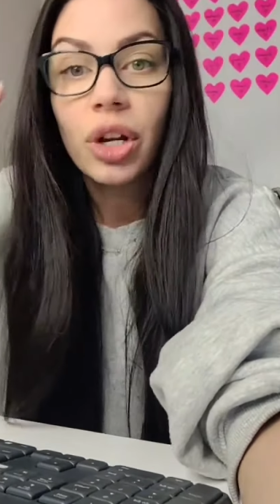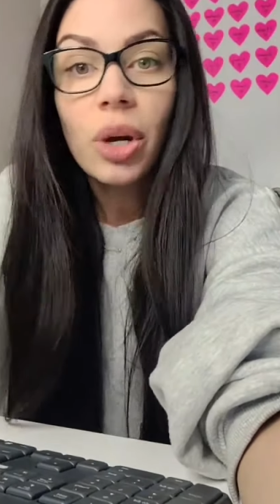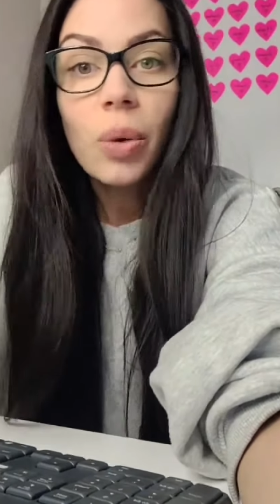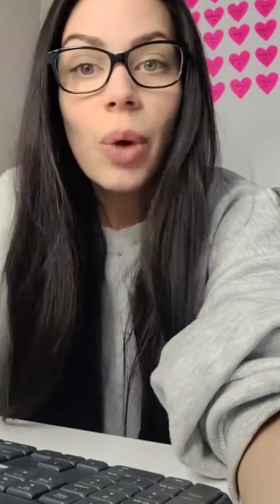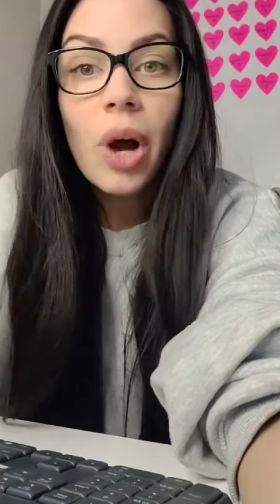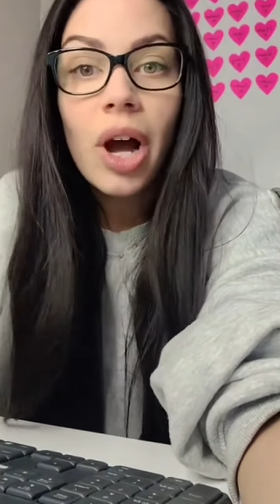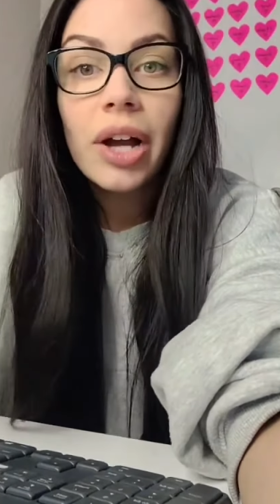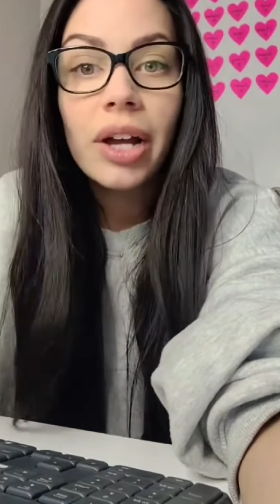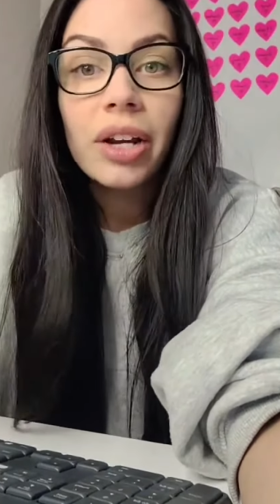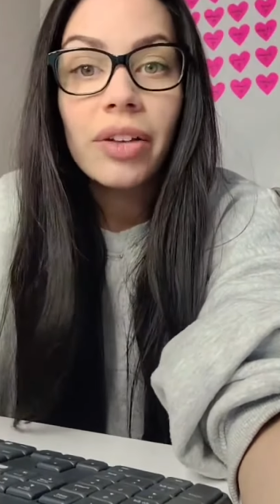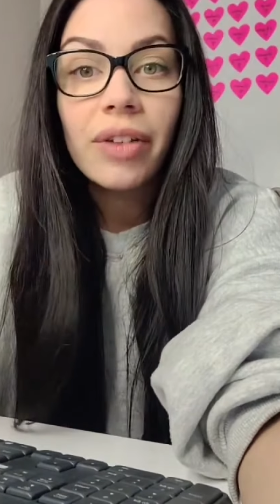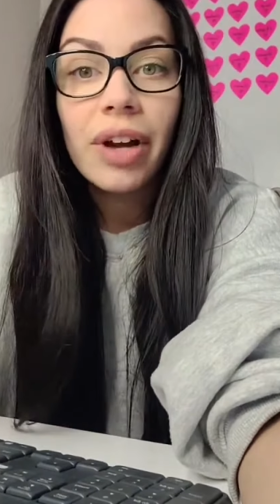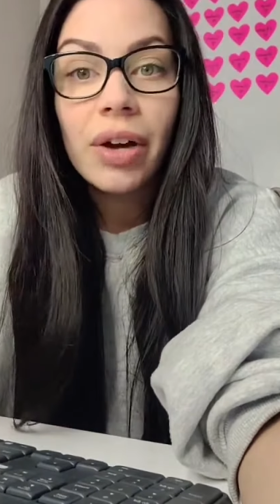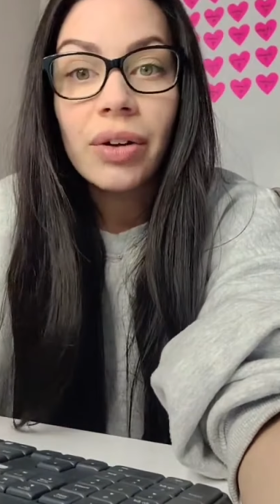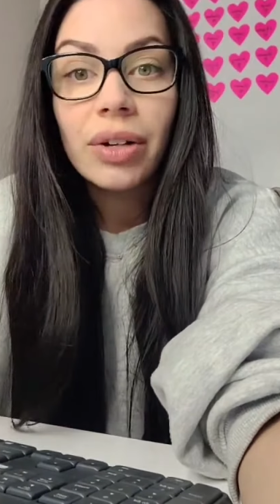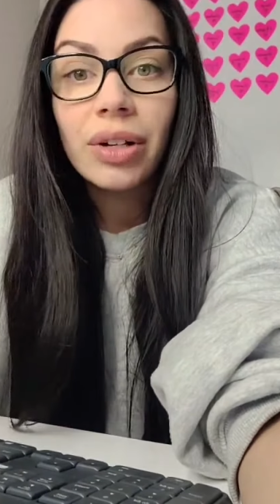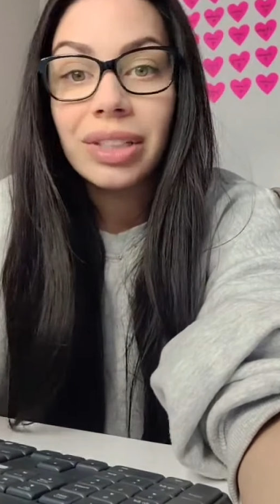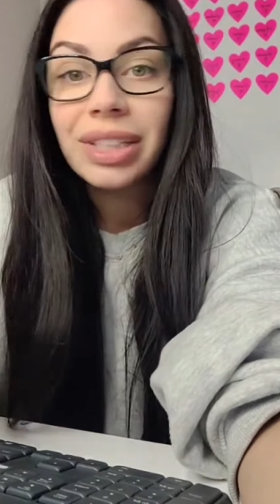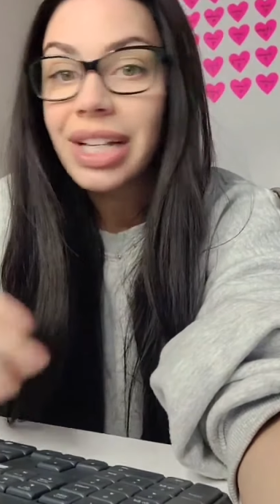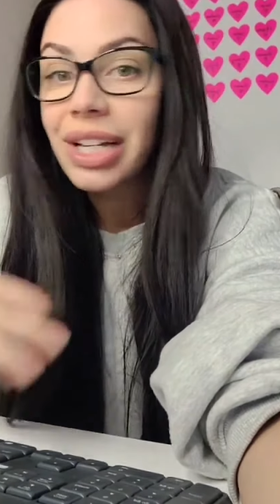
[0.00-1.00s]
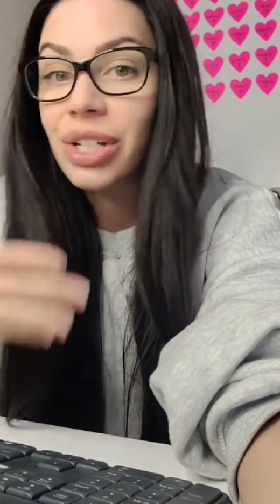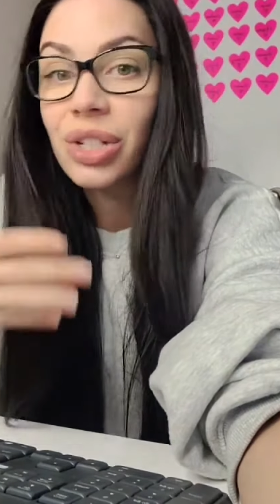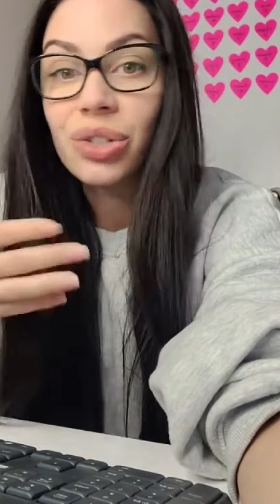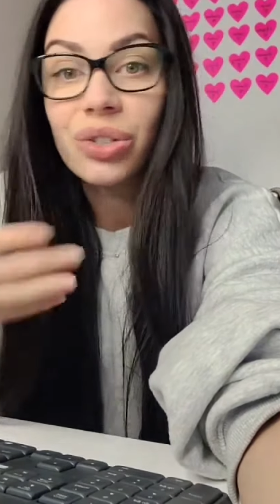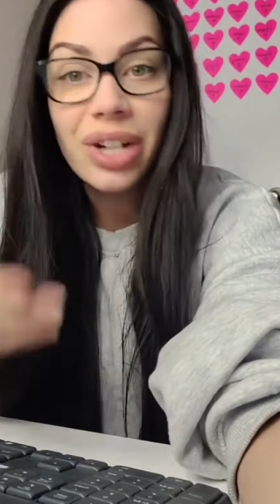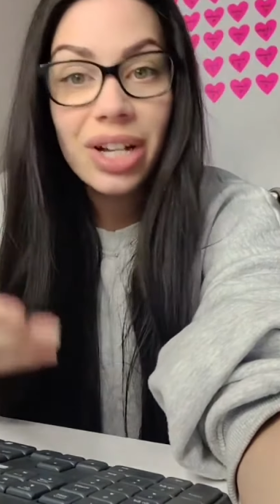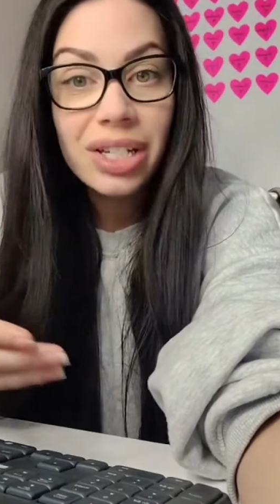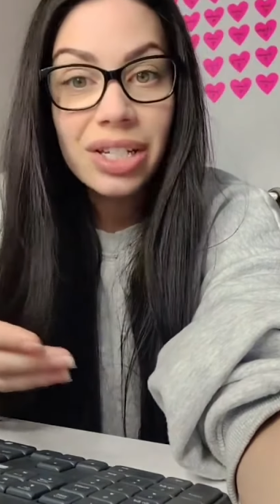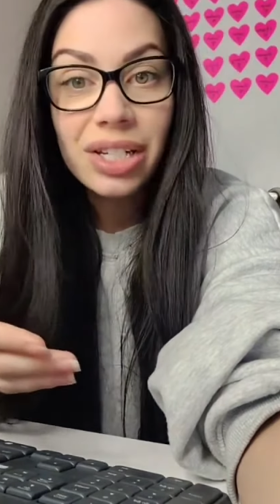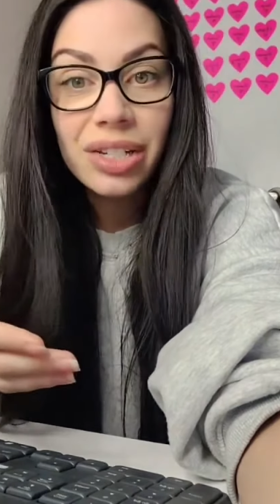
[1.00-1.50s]
So you're walking around all day
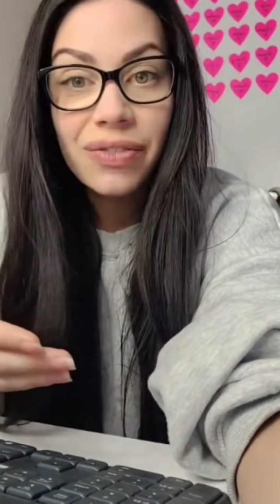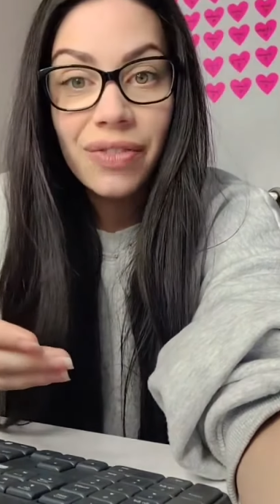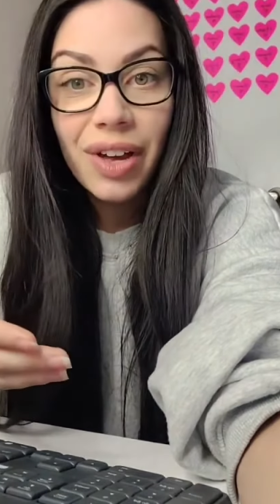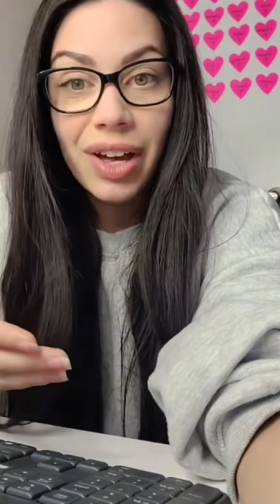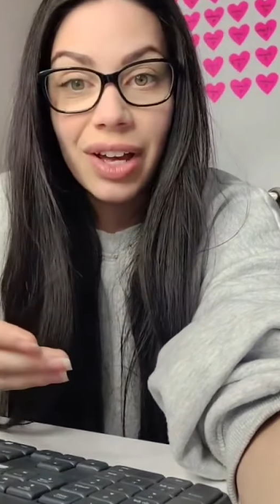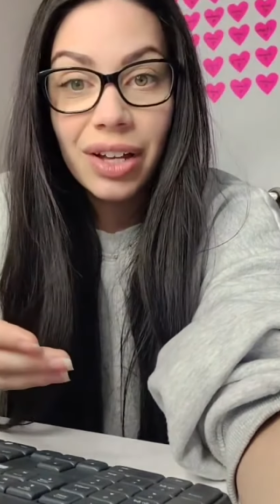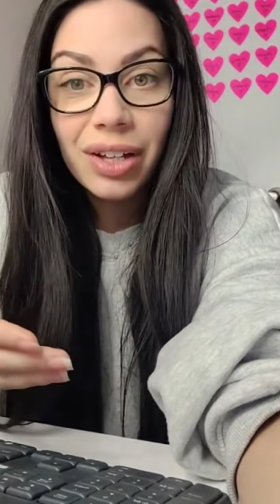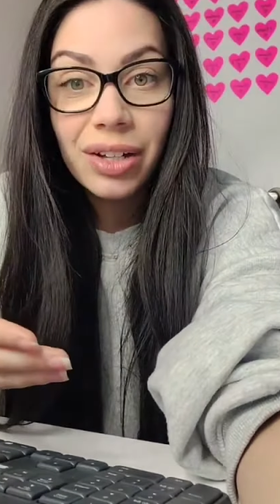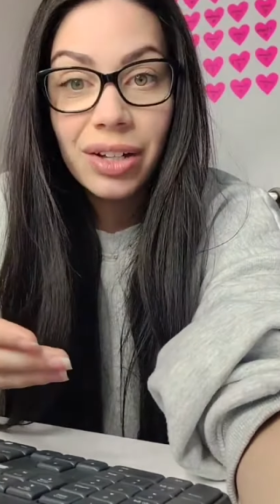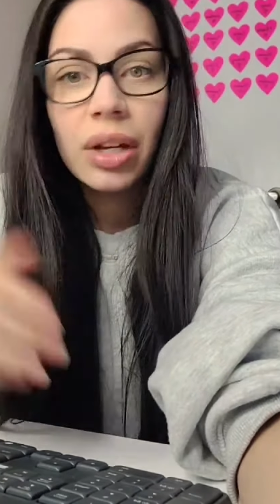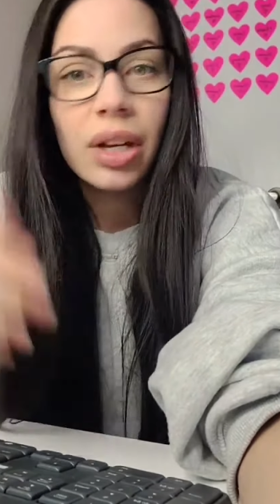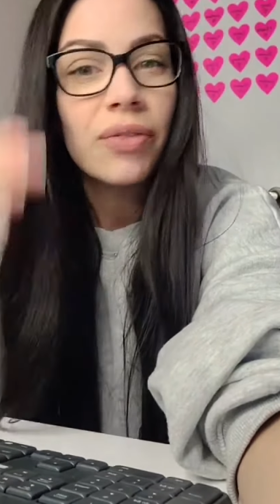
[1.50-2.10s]
stressed as fuck,